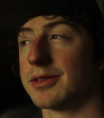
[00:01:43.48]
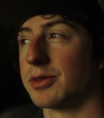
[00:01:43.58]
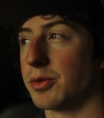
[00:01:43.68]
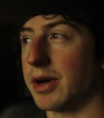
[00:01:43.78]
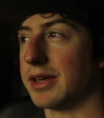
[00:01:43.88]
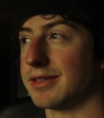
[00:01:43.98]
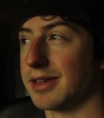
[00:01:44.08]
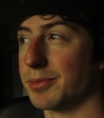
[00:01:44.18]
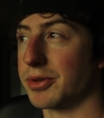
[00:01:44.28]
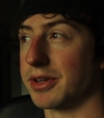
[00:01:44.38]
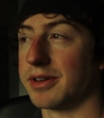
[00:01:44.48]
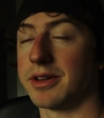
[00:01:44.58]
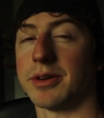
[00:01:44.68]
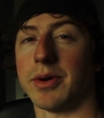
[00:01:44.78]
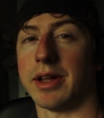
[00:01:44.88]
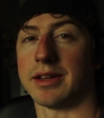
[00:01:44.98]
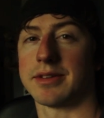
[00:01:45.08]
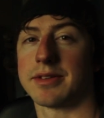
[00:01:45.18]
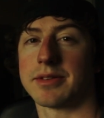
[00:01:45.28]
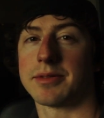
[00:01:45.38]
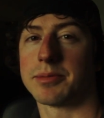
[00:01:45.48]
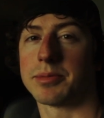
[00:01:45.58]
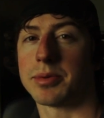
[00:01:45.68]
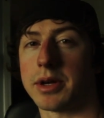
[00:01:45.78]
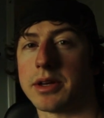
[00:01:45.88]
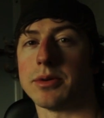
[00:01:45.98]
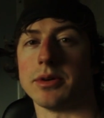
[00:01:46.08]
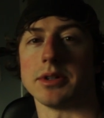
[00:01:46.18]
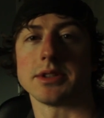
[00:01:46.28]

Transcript: quite simple to do and it's pretty cool.